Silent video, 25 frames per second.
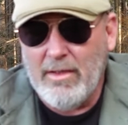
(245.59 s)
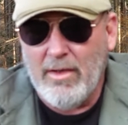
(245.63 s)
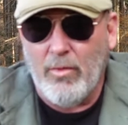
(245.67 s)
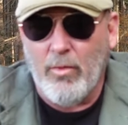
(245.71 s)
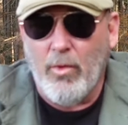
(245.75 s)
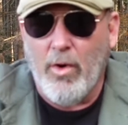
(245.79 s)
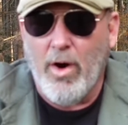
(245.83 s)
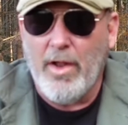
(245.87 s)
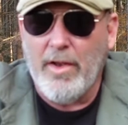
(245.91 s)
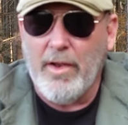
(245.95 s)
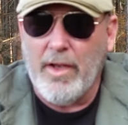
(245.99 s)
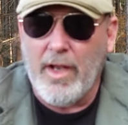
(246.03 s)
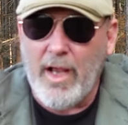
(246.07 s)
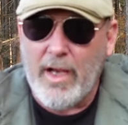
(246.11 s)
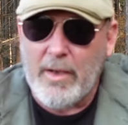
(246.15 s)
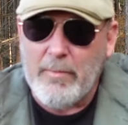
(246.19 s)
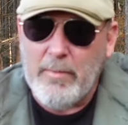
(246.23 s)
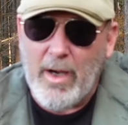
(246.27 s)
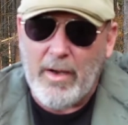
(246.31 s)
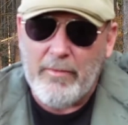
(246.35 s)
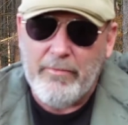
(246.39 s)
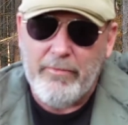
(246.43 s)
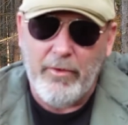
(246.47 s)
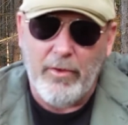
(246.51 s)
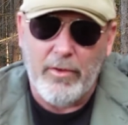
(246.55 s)
one like
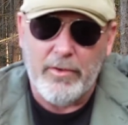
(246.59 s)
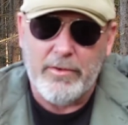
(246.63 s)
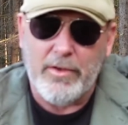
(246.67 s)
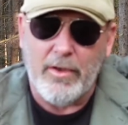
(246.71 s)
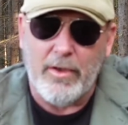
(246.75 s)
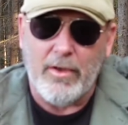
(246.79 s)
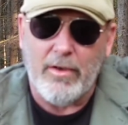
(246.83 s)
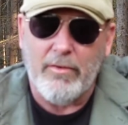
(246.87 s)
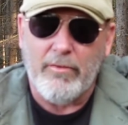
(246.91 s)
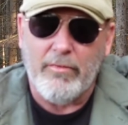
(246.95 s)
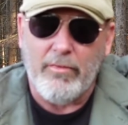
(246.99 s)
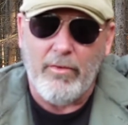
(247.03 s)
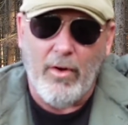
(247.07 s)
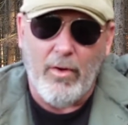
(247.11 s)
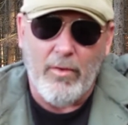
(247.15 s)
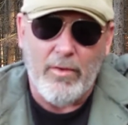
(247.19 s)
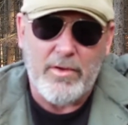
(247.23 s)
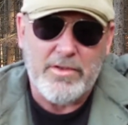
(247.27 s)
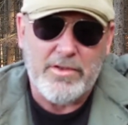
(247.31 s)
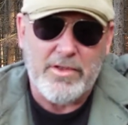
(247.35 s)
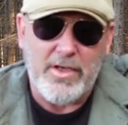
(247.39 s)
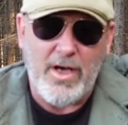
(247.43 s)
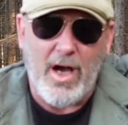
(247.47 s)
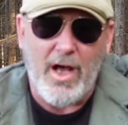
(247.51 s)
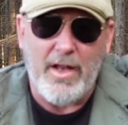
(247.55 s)
my full turn throw is
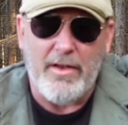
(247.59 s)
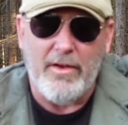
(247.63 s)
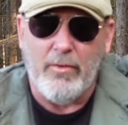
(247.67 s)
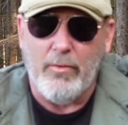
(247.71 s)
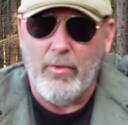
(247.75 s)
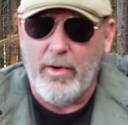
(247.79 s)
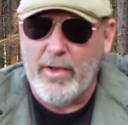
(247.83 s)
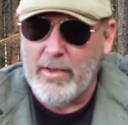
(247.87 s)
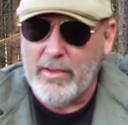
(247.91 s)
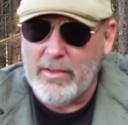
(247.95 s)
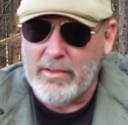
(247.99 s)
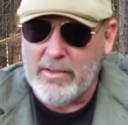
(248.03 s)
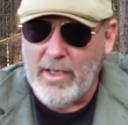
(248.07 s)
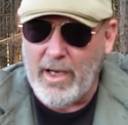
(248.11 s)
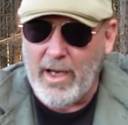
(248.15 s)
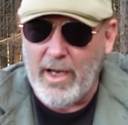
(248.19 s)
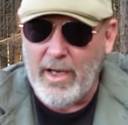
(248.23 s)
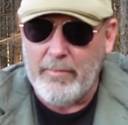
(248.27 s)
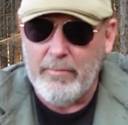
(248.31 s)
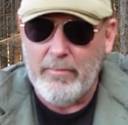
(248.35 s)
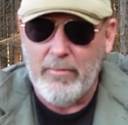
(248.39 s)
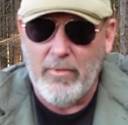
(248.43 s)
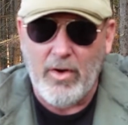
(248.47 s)
shot in the wintertime